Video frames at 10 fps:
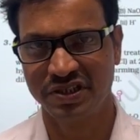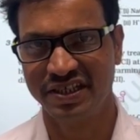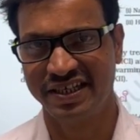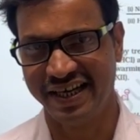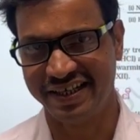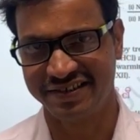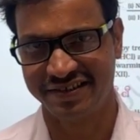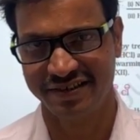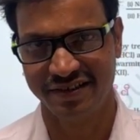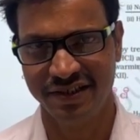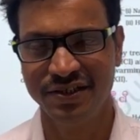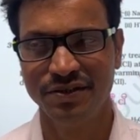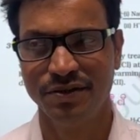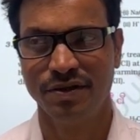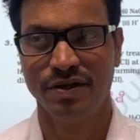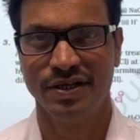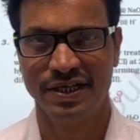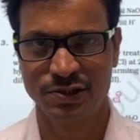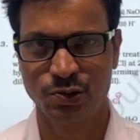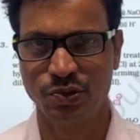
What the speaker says: SO3 gas in